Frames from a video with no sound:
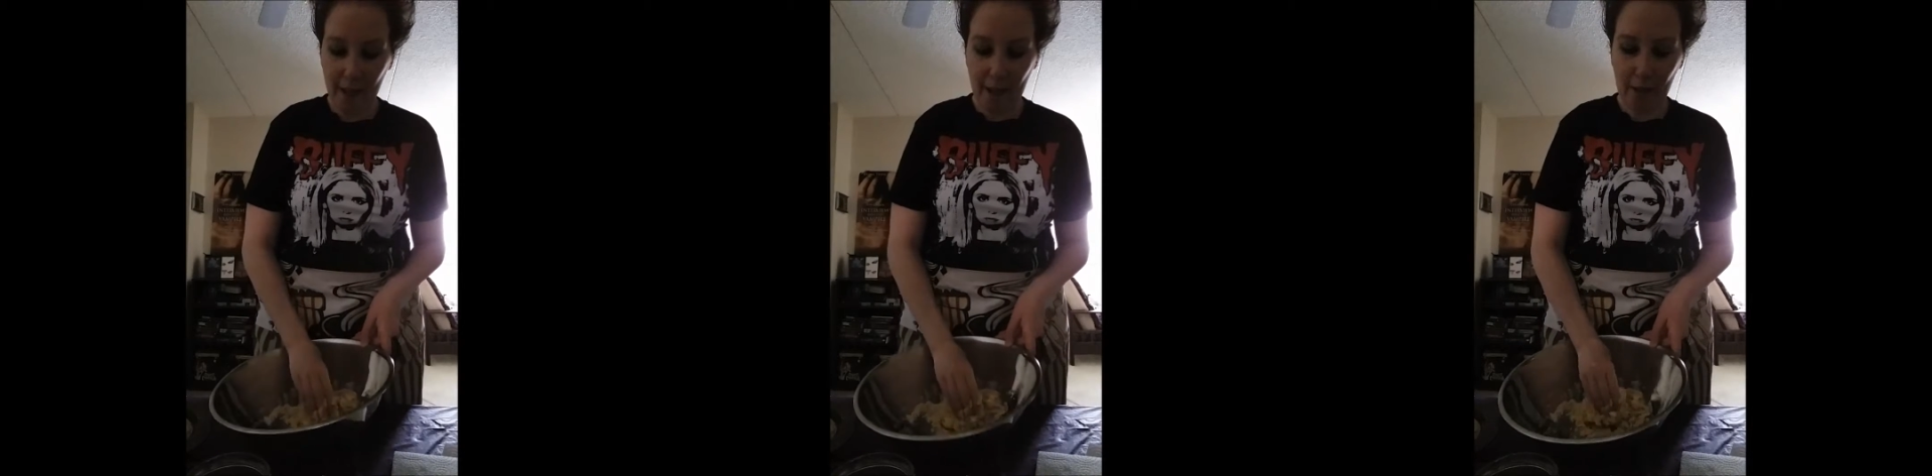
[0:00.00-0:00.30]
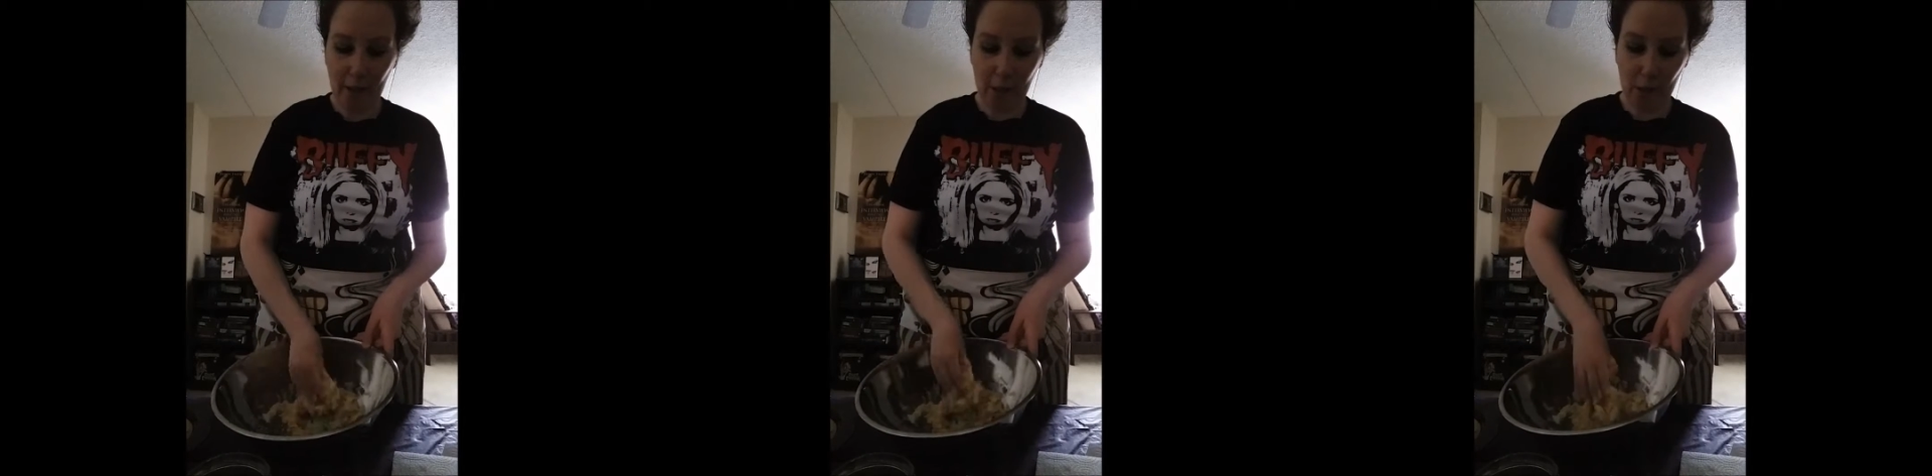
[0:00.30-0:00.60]

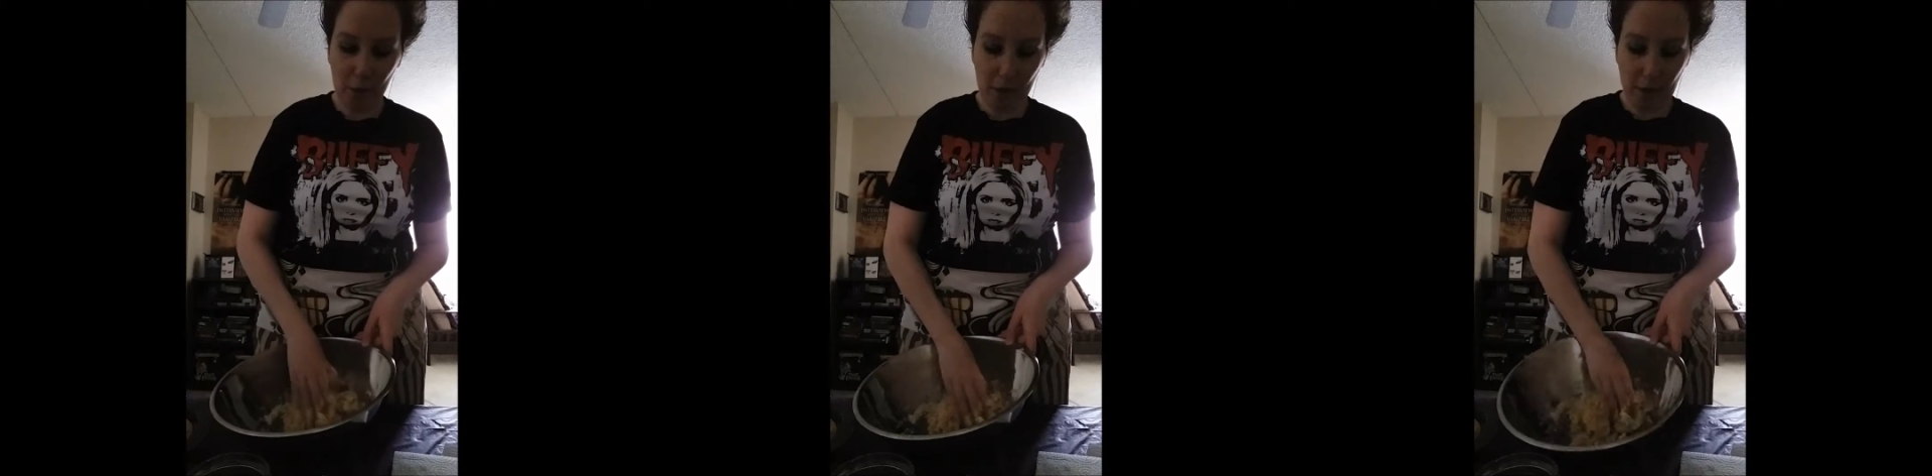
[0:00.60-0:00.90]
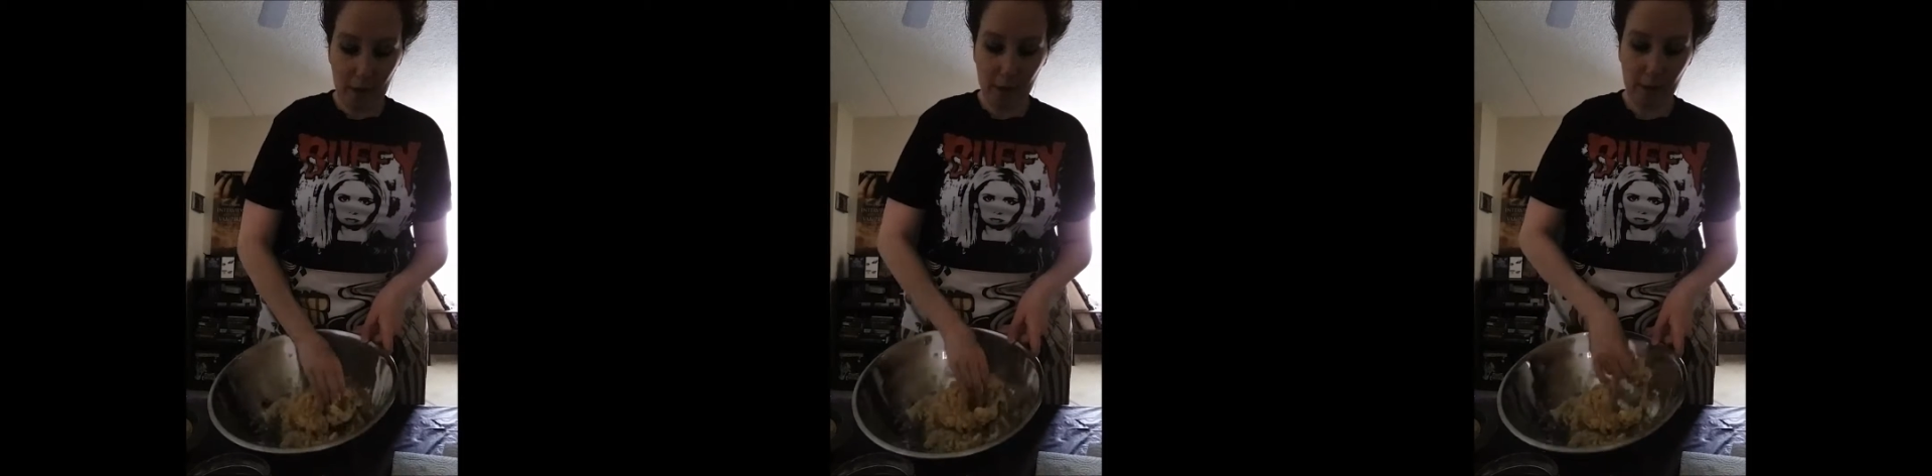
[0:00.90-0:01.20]
And they do
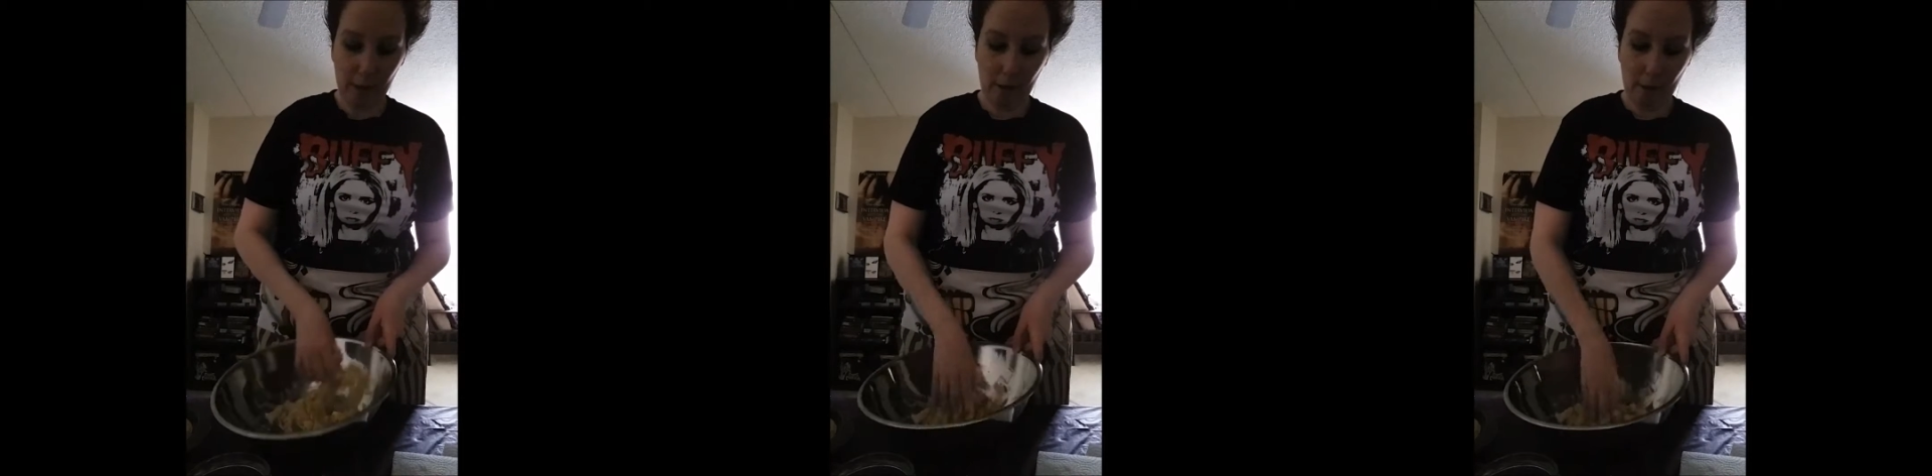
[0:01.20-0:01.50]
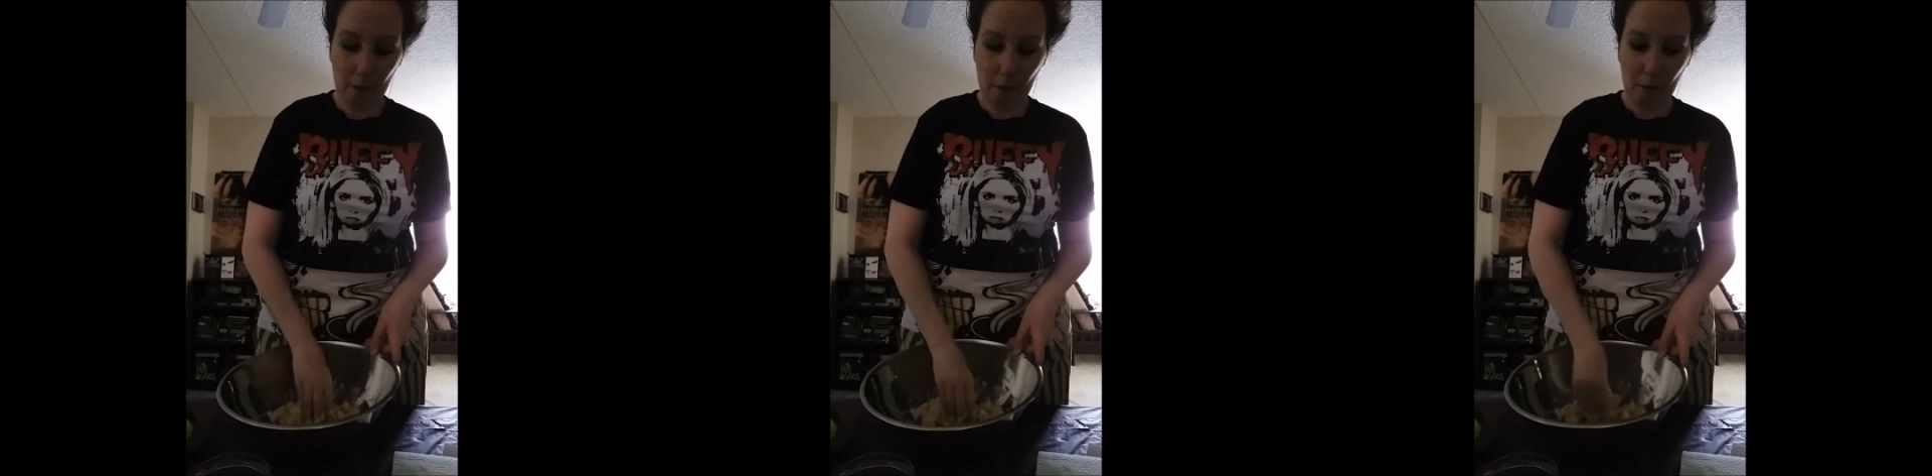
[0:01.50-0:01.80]
this
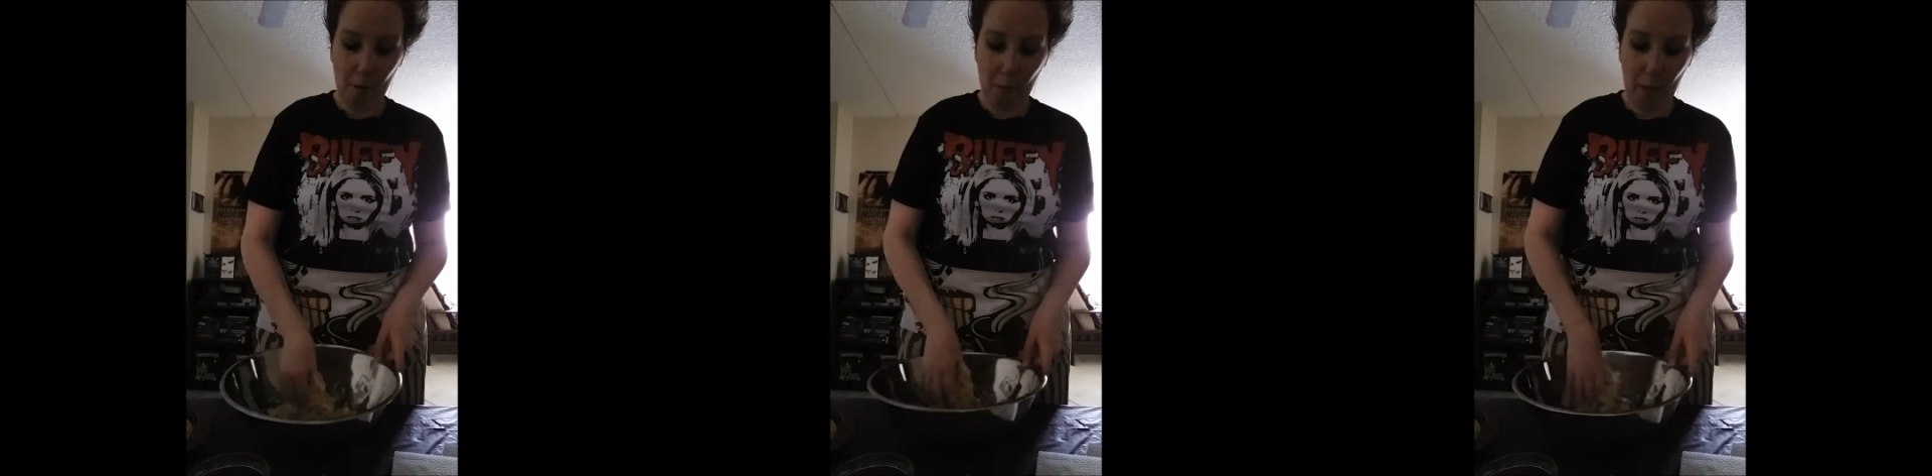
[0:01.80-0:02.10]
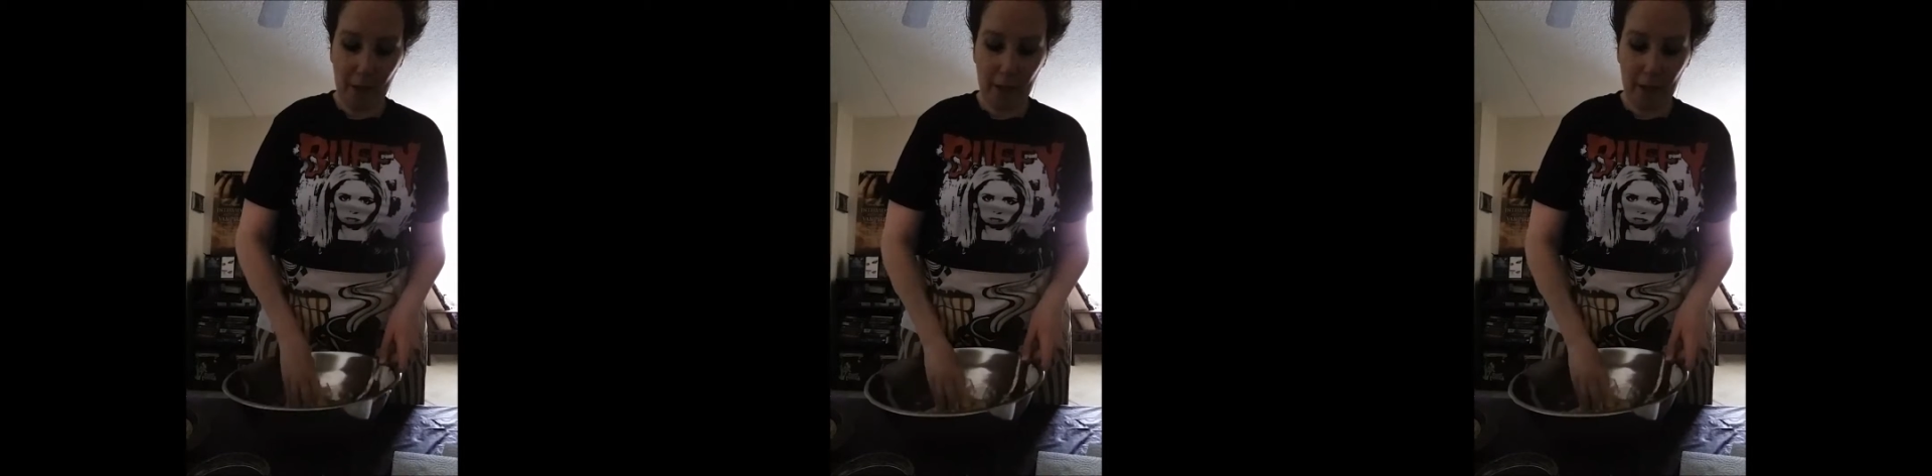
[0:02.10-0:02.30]
by